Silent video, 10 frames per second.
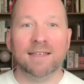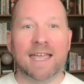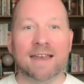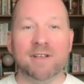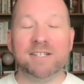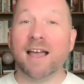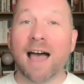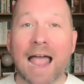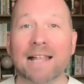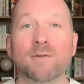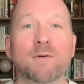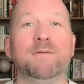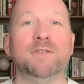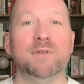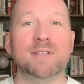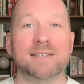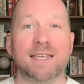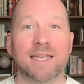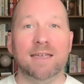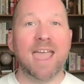can reach a high level of
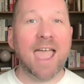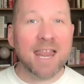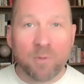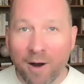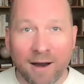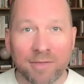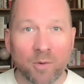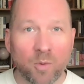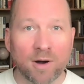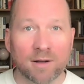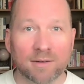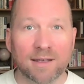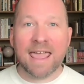fluency anywhere in the world